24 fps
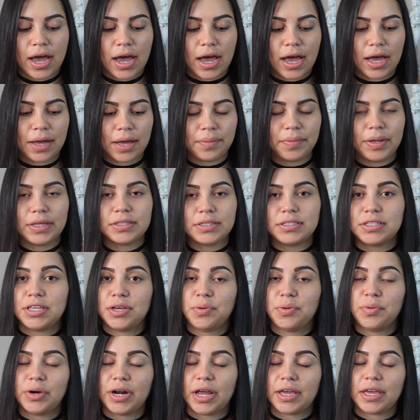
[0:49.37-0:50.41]
and
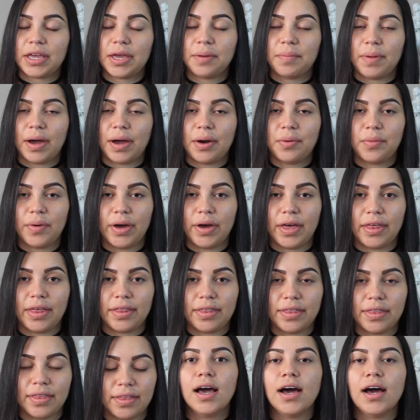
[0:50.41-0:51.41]
see what I came out with.